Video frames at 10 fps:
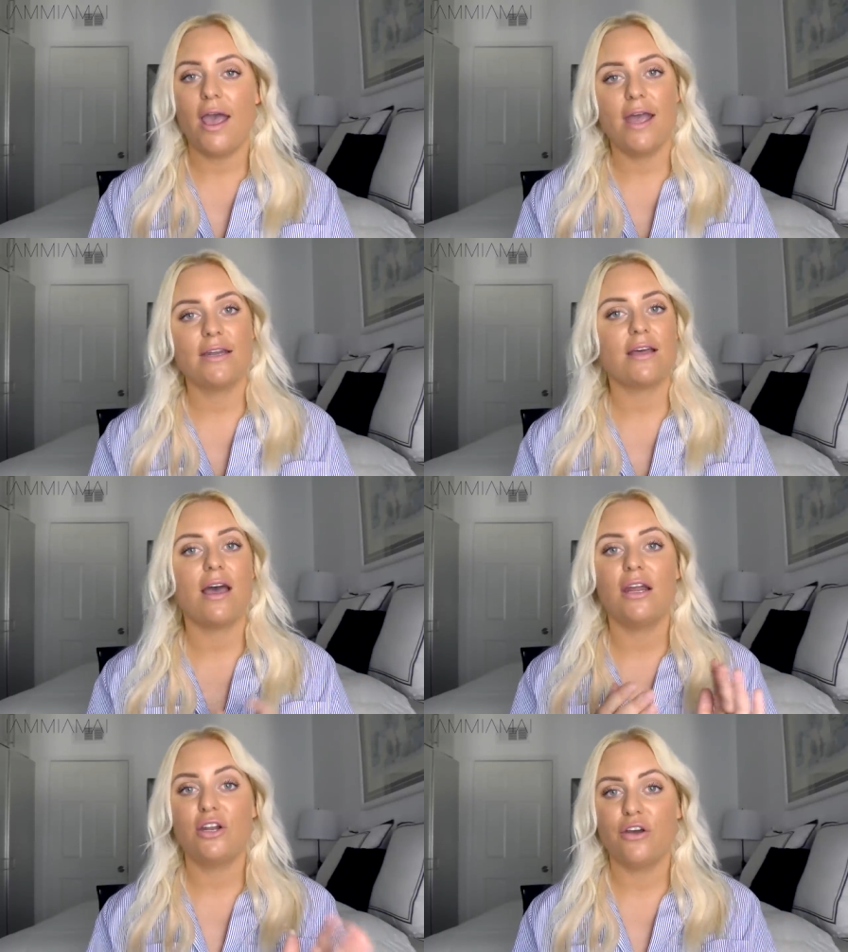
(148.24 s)
and
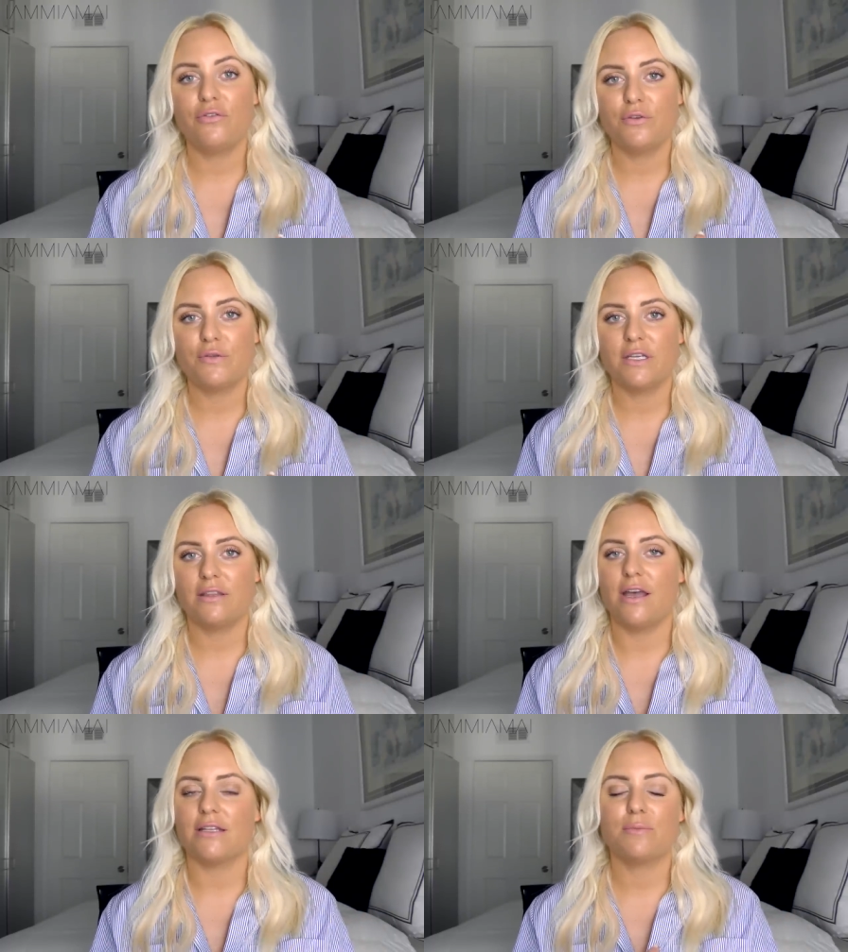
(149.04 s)
I love
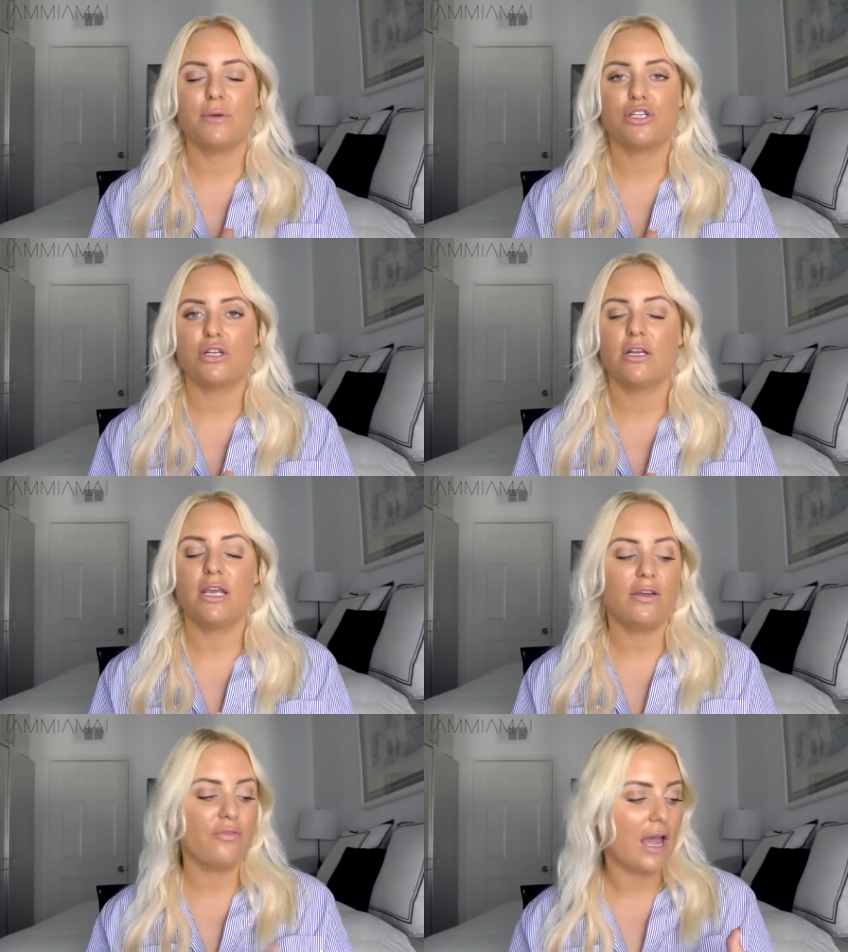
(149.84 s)
using that, especially
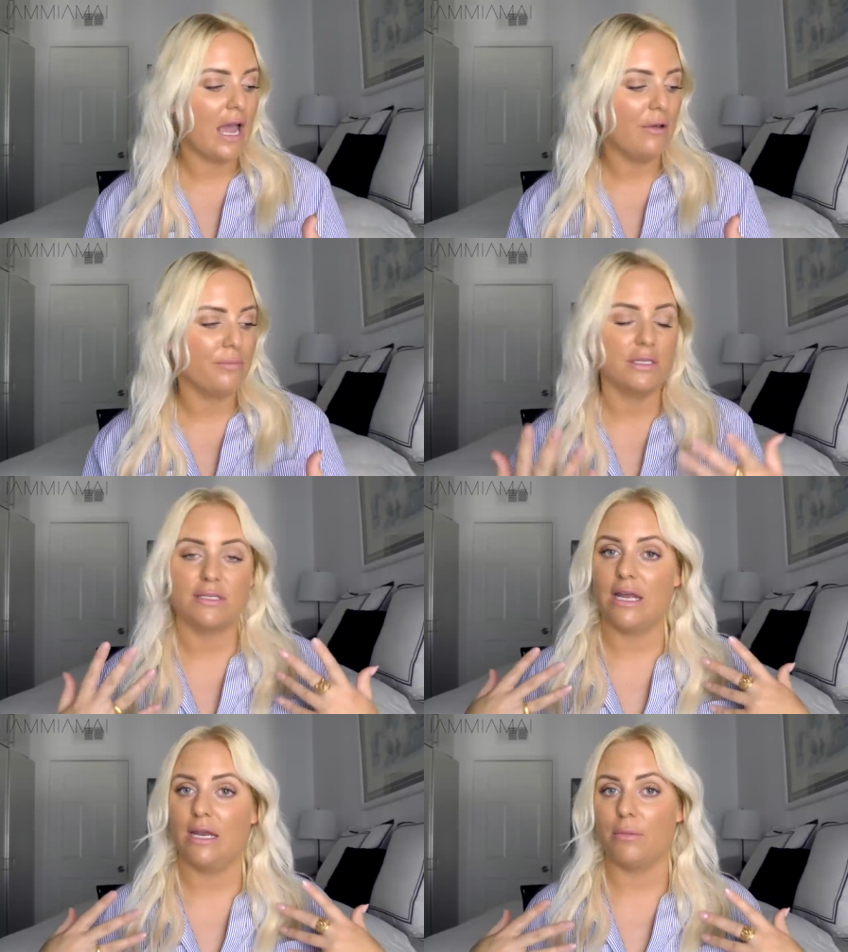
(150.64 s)
if I have been
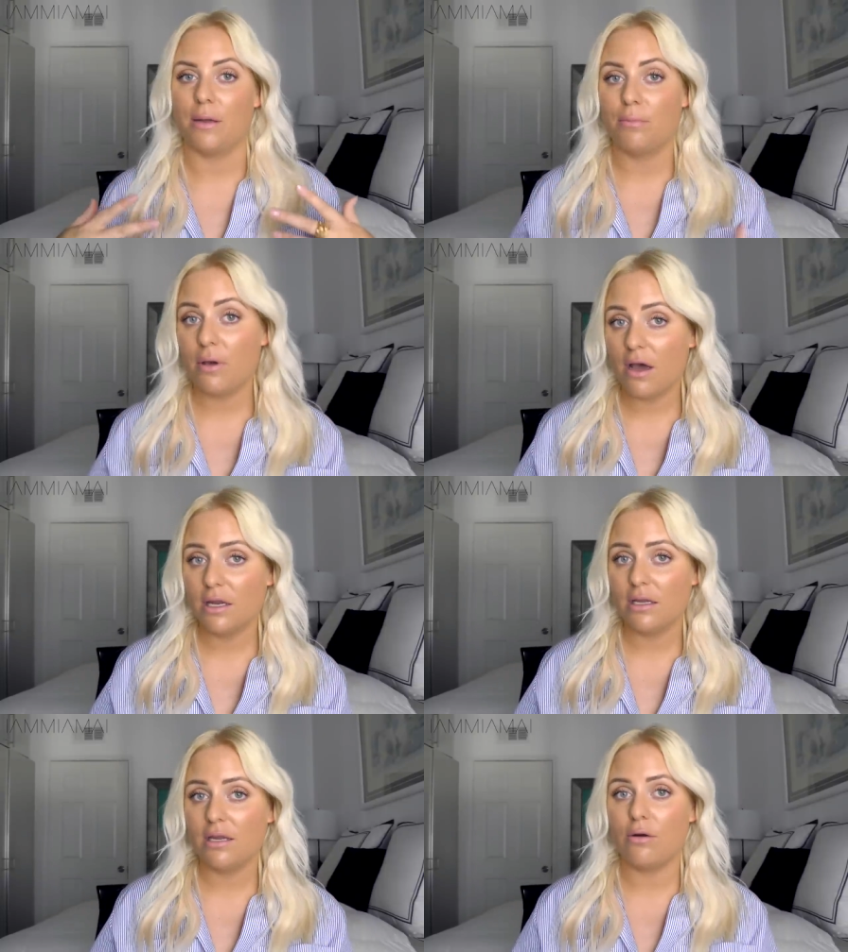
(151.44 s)
tanning my
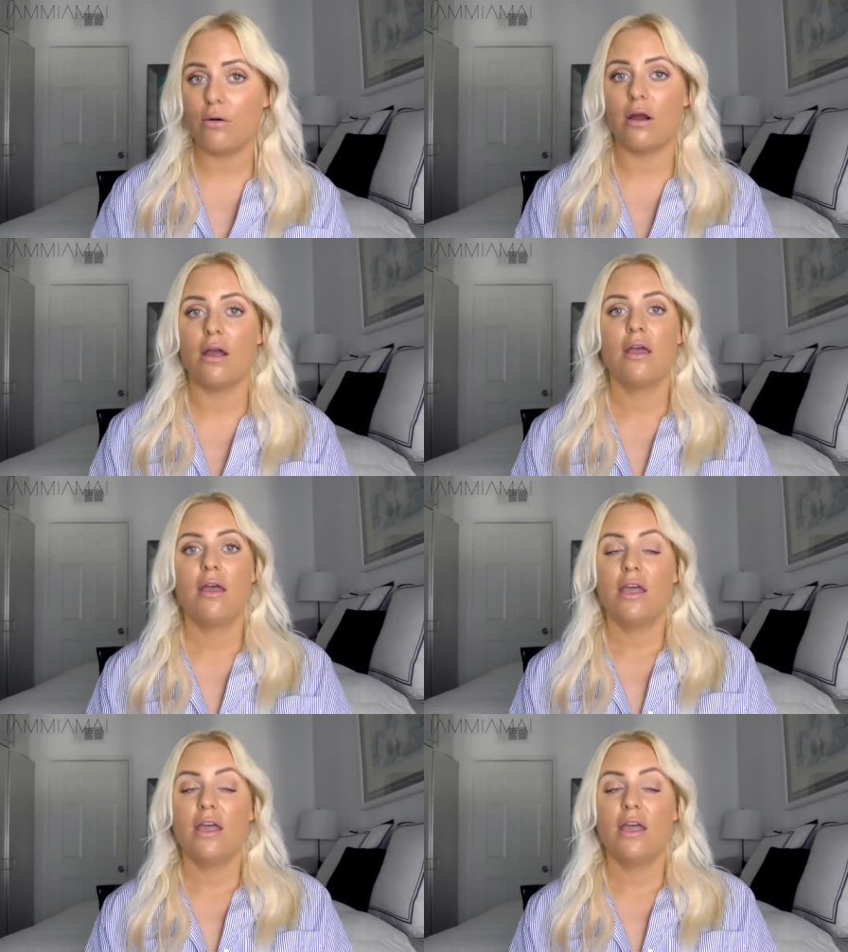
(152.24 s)
body or